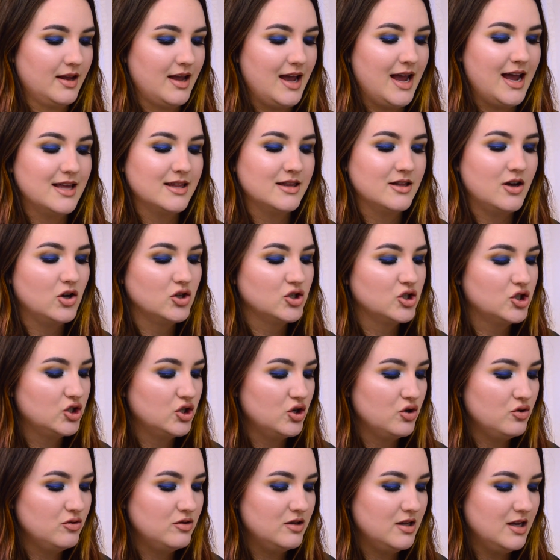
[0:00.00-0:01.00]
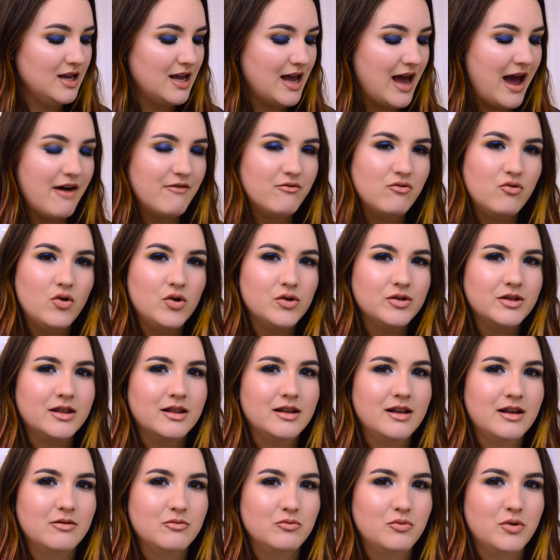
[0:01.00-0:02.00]
And also they have
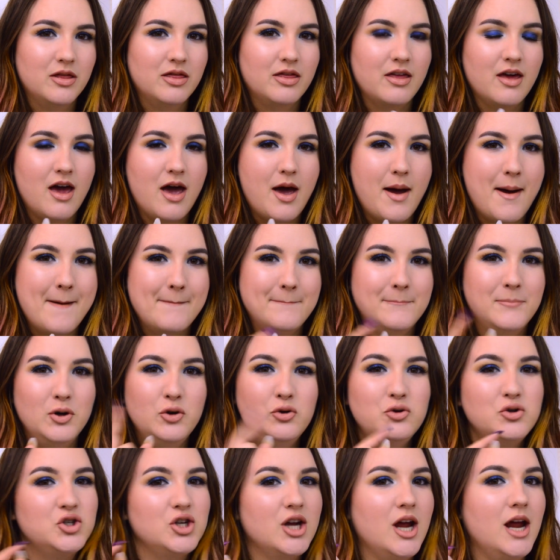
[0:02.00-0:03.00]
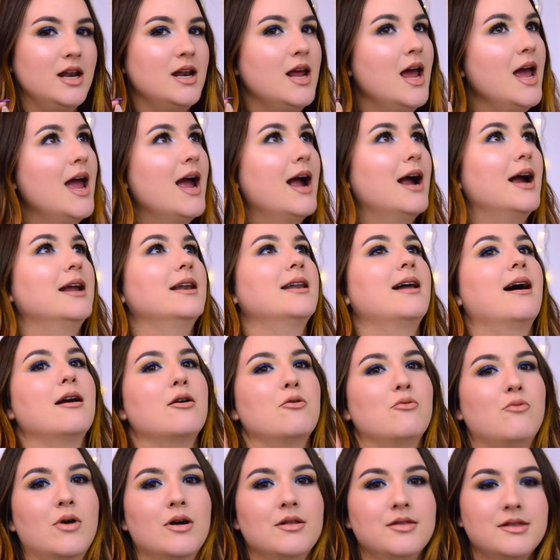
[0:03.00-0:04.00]
one with a blue shade, and
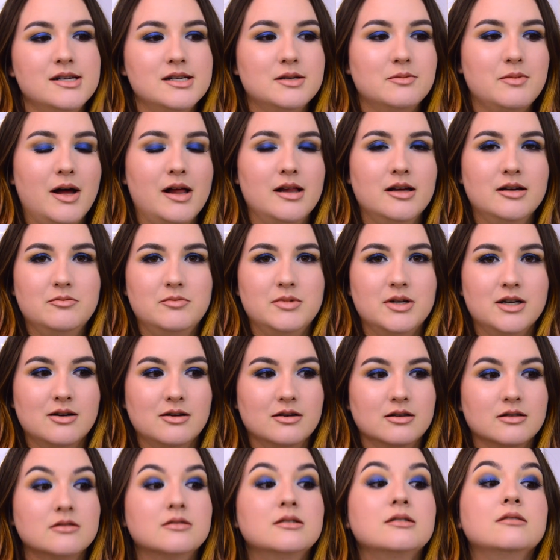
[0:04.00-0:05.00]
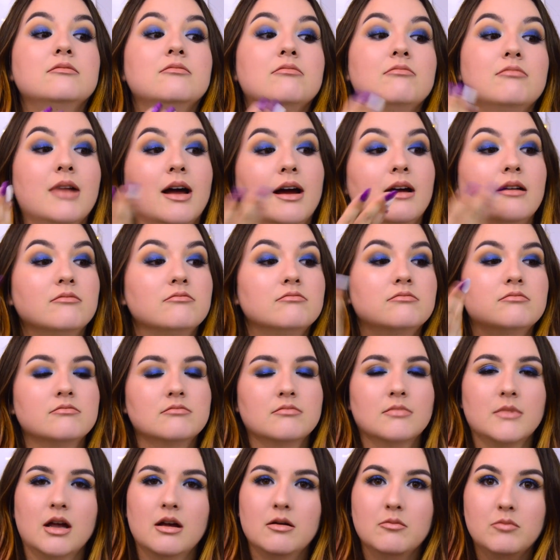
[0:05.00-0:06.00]
I want this palette because like
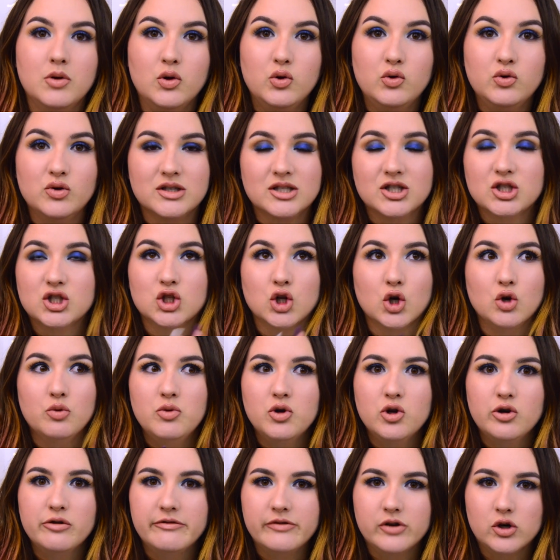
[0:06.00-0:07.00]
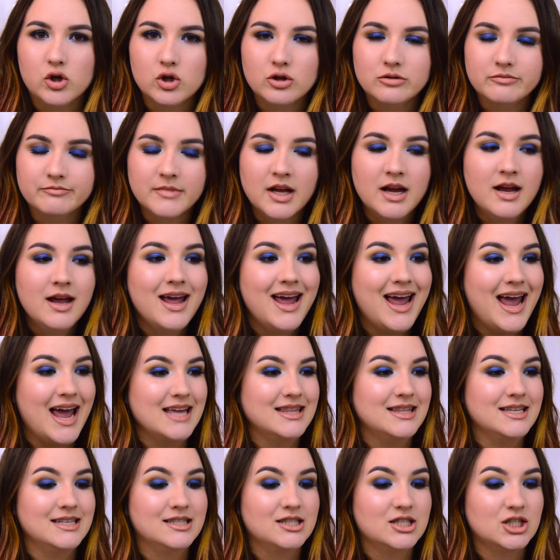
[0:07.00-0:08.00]
blue, it's so beautiful
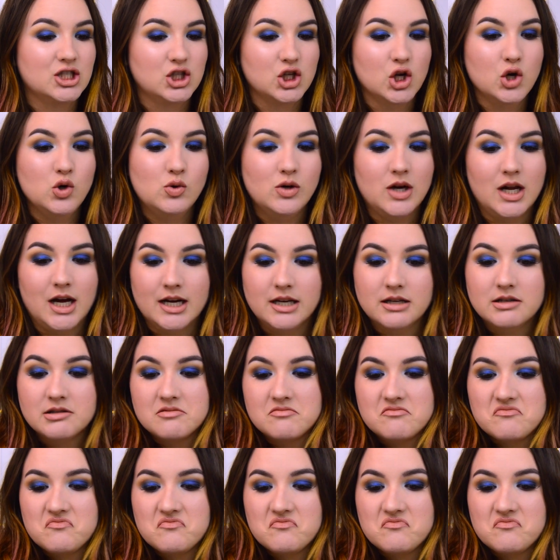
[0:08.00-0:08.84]
and it's so like